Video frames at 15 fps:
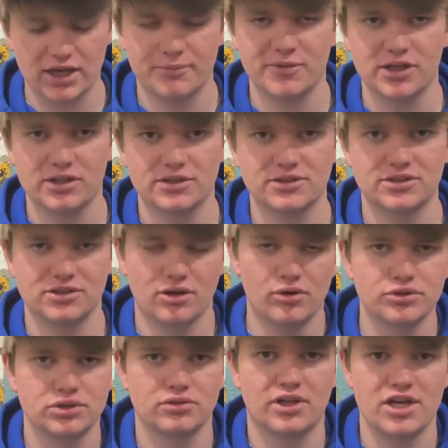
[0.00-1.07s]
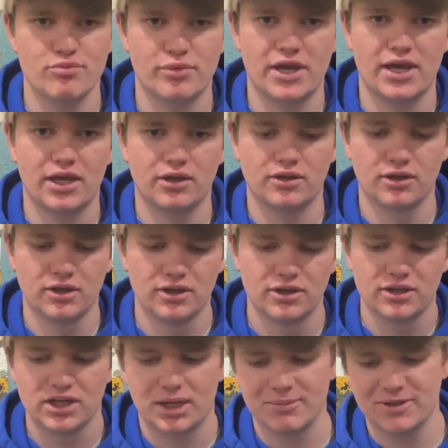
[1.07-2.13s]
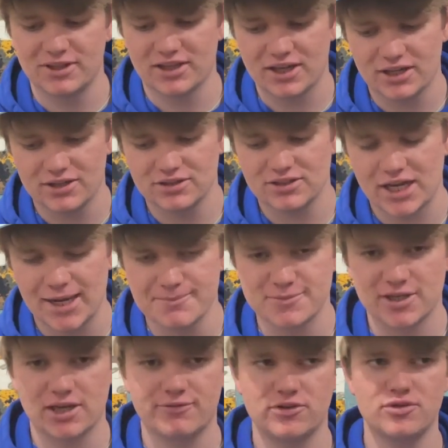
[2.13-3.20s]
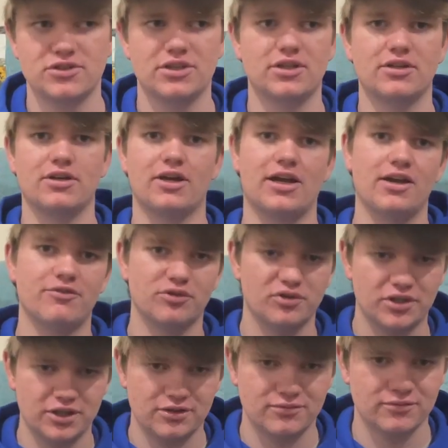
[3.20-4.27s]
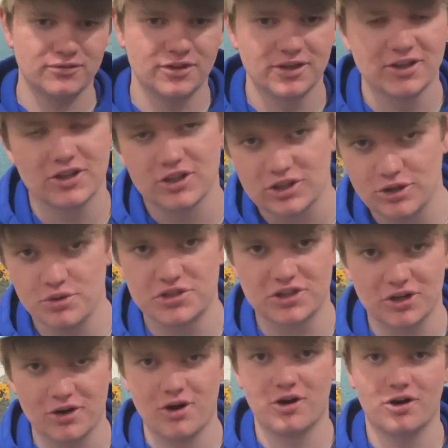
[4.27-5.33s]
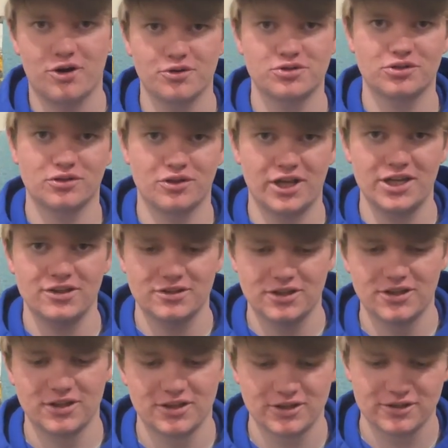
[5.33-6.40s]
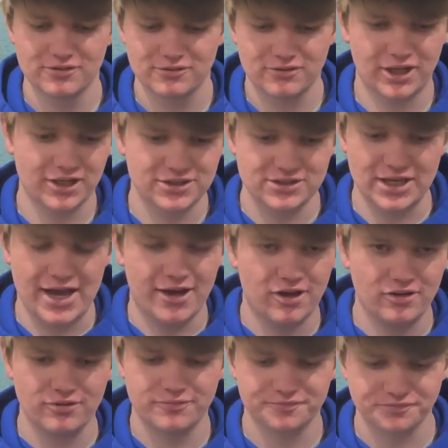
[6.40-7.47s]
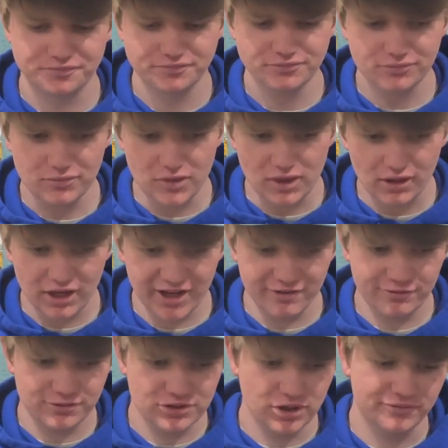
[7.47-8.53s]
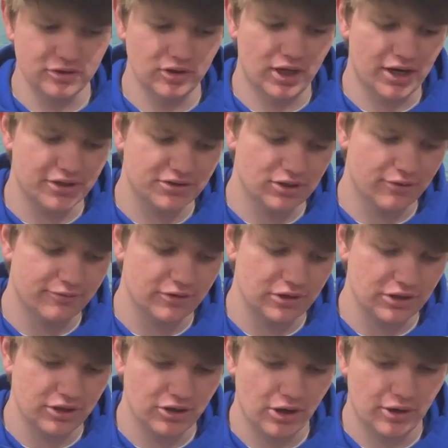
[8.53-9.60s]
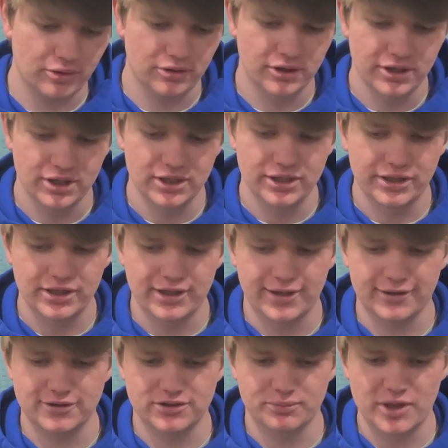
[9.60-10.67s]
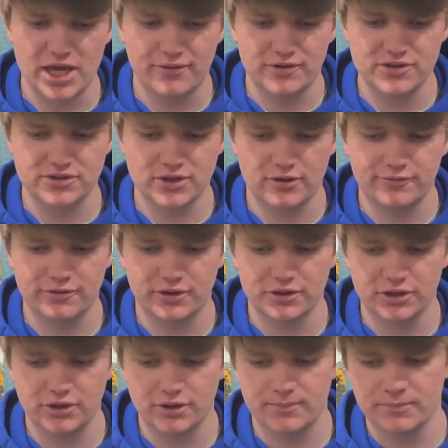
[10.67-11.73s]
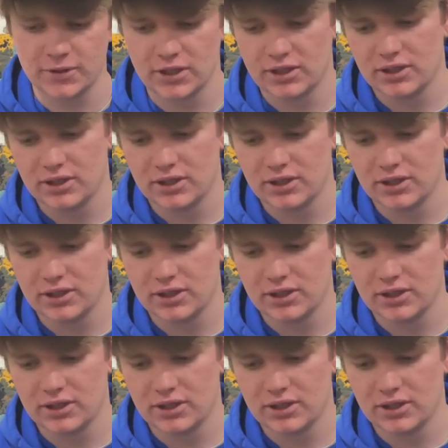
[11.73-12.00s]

I mean, it's an ultralight bag. I mean, the kind of times I've used it, I haven't really used it ultralight like style. I've shoved a lot of stuff in here and had some heavy stuff on here.